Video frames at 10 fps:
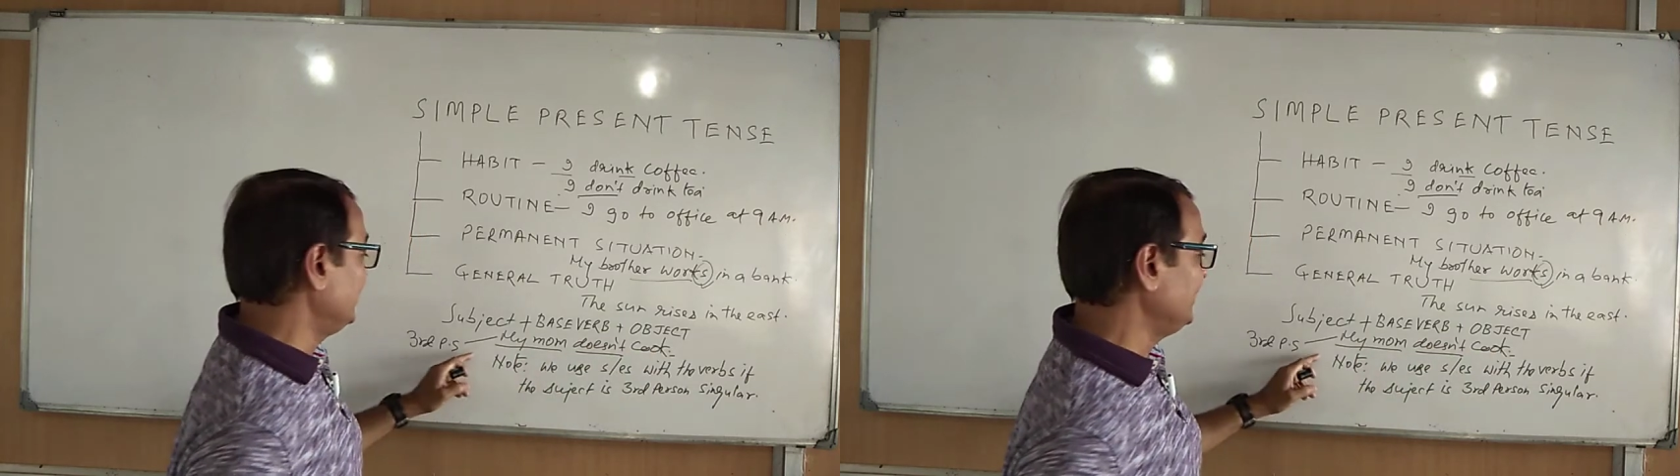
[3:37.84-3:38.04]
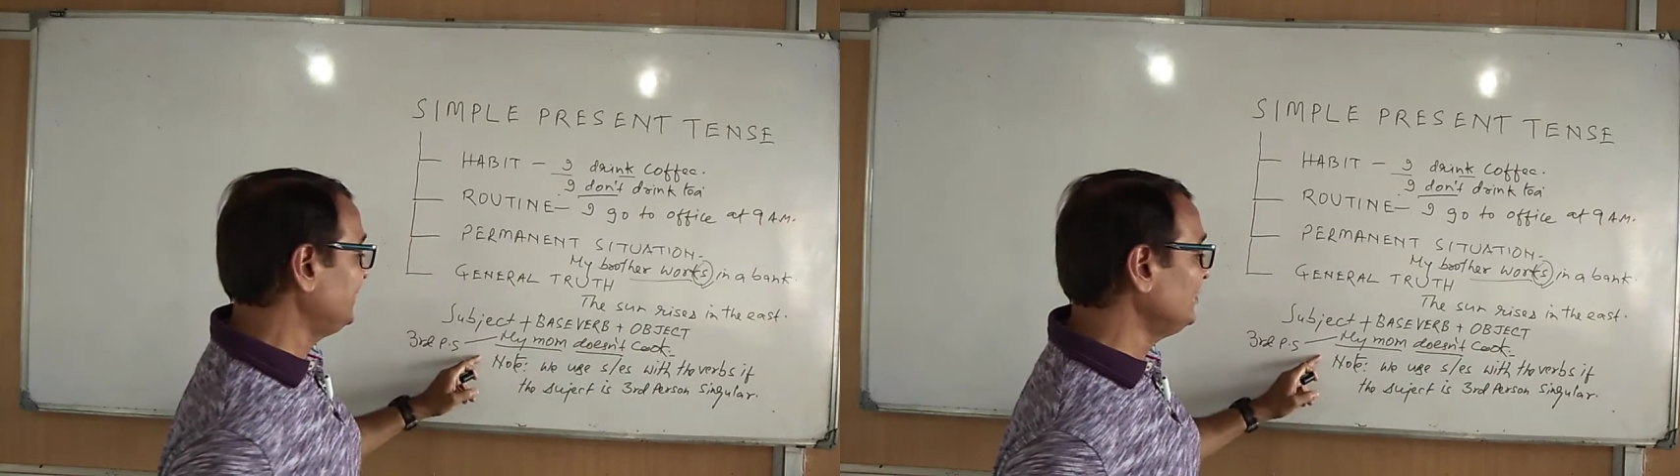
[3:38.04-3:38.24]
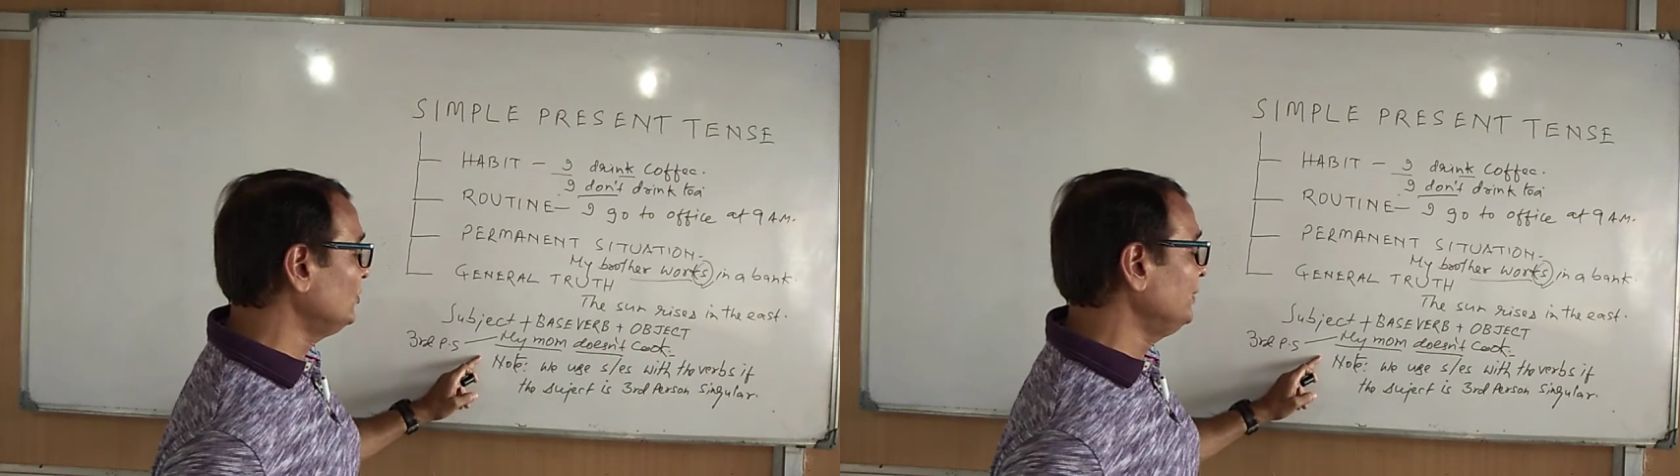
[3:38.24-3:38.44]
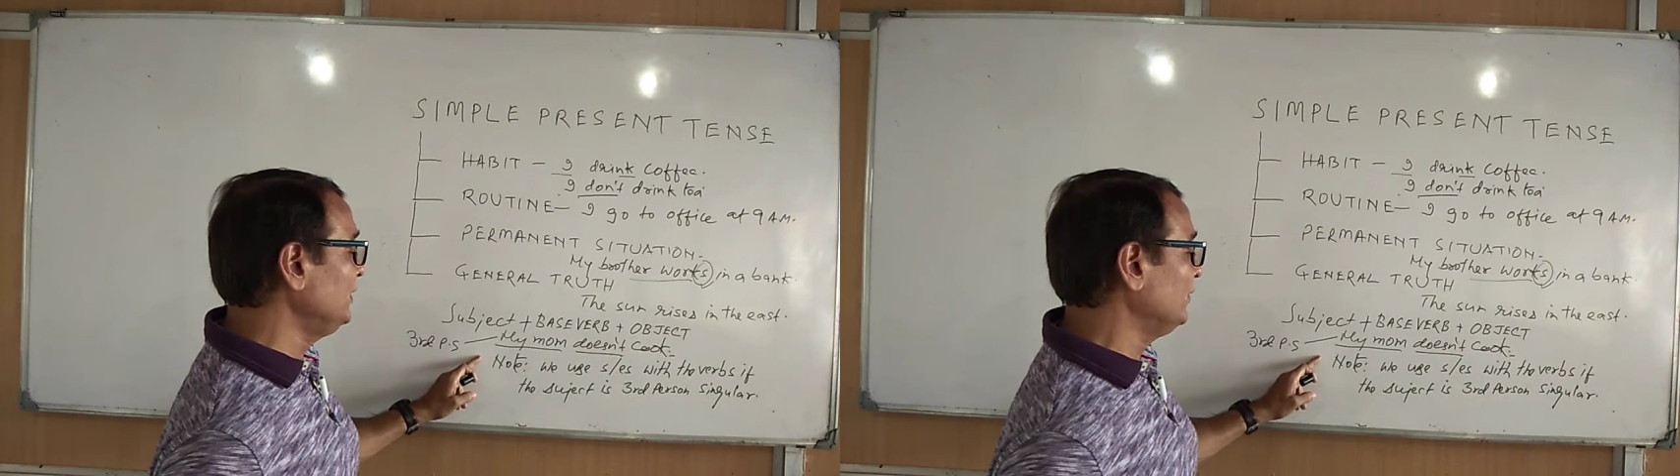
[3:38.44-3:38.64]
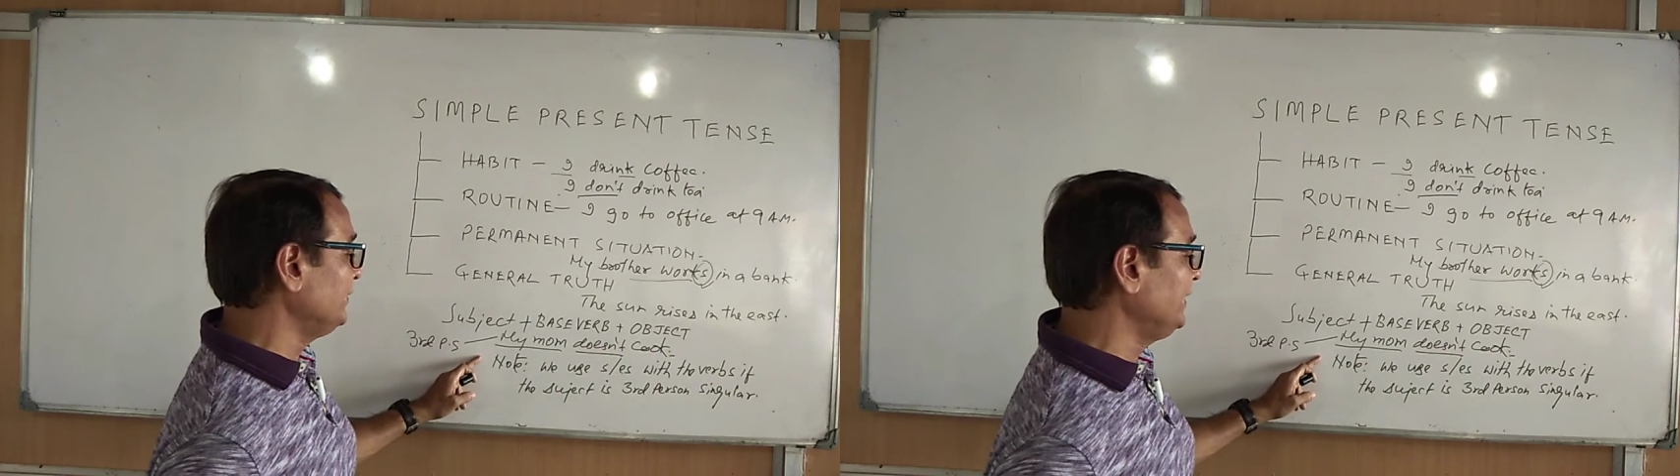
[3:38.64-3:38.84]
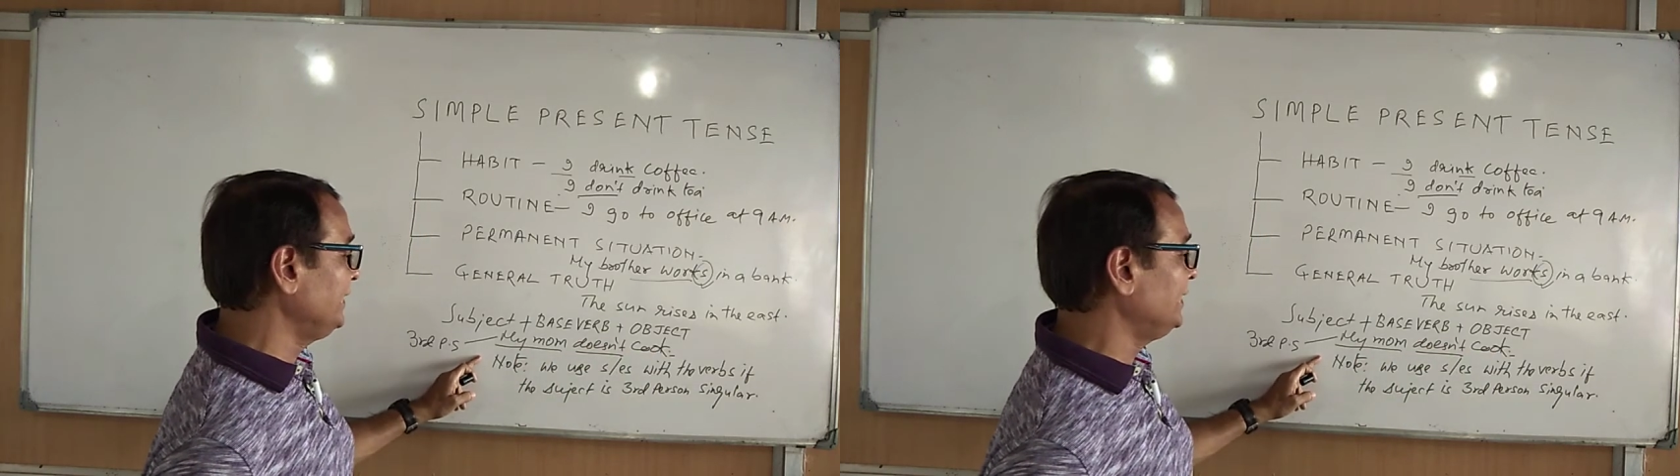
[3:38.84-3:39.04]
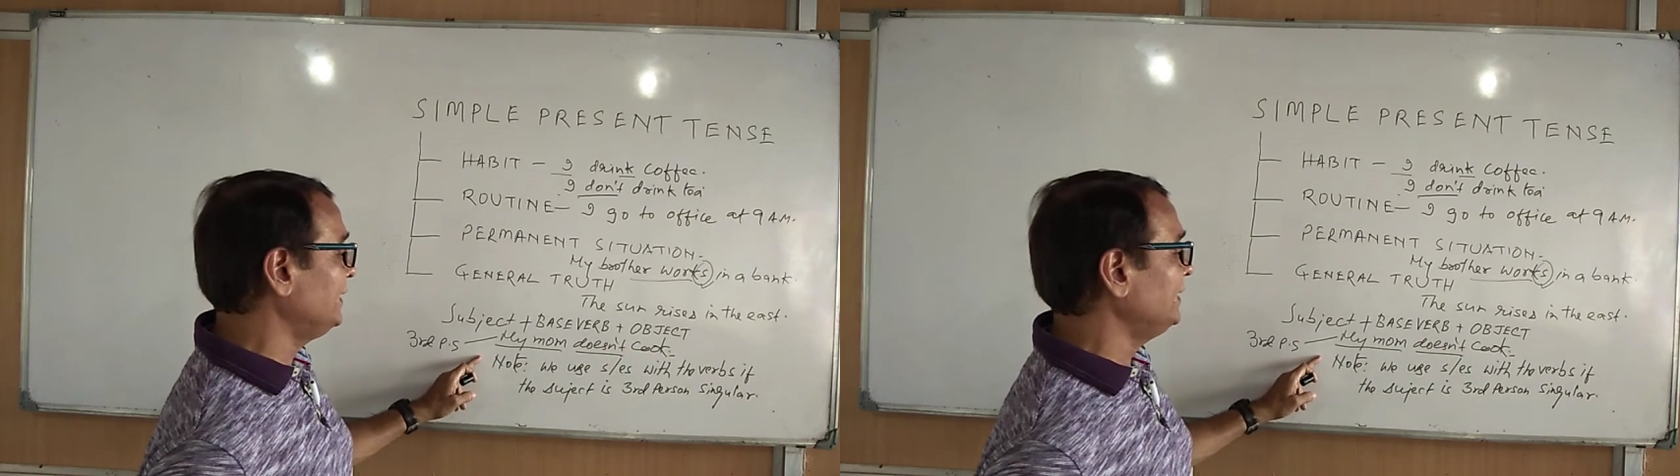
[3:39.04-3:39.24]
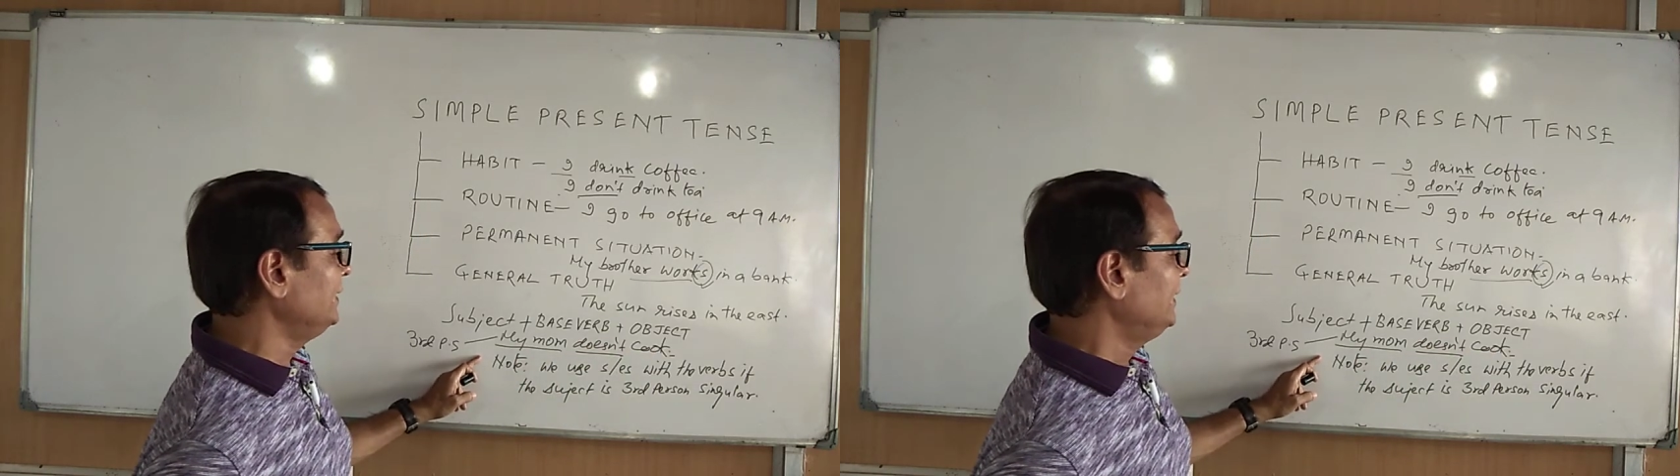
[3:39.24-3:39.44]
This is to be noted
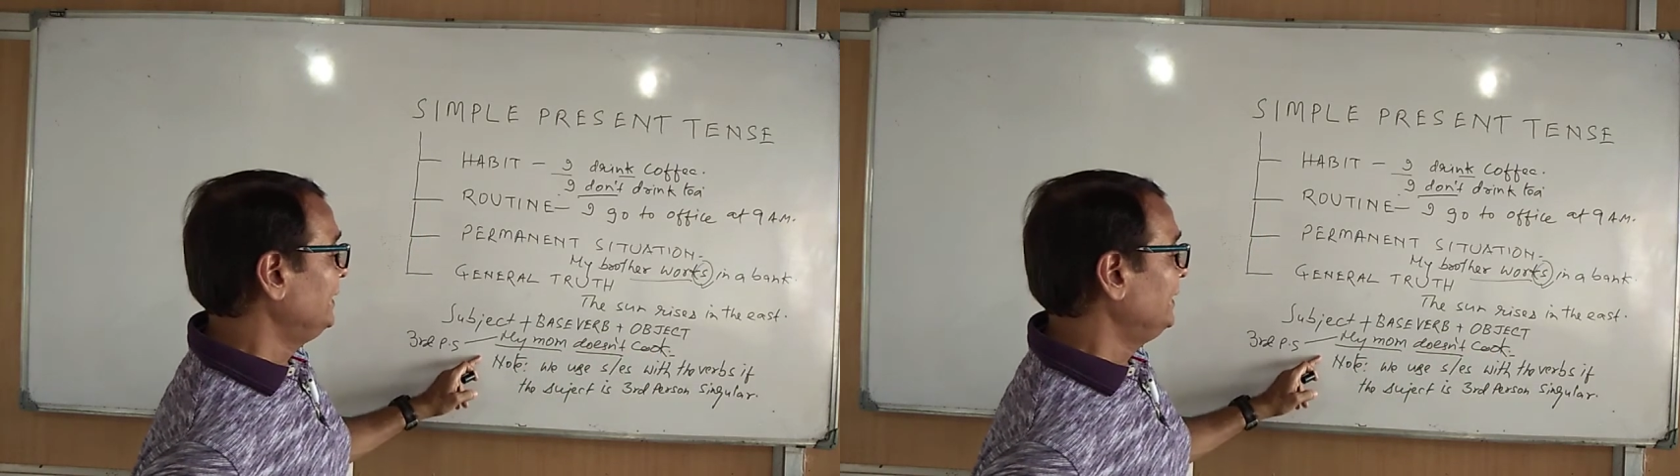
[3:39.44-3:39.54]
here.